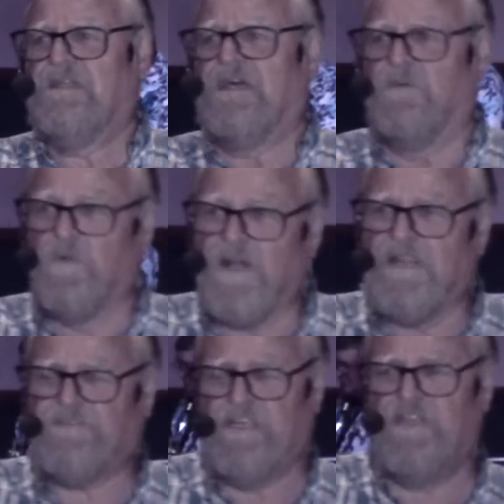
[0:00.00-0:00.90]
And we're
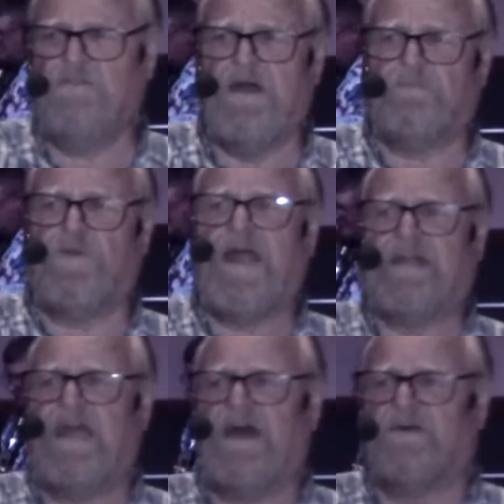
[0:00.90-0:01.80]
lifting you up right
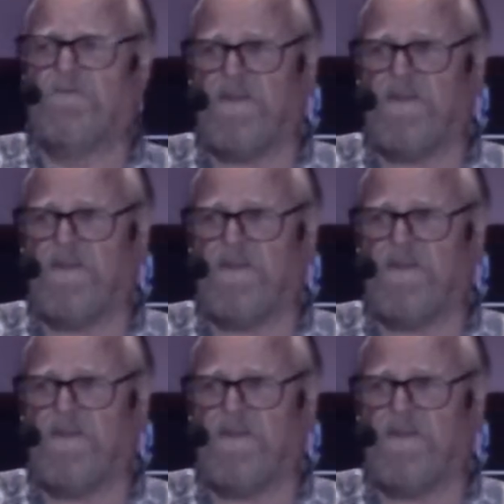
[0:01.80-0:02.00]
now.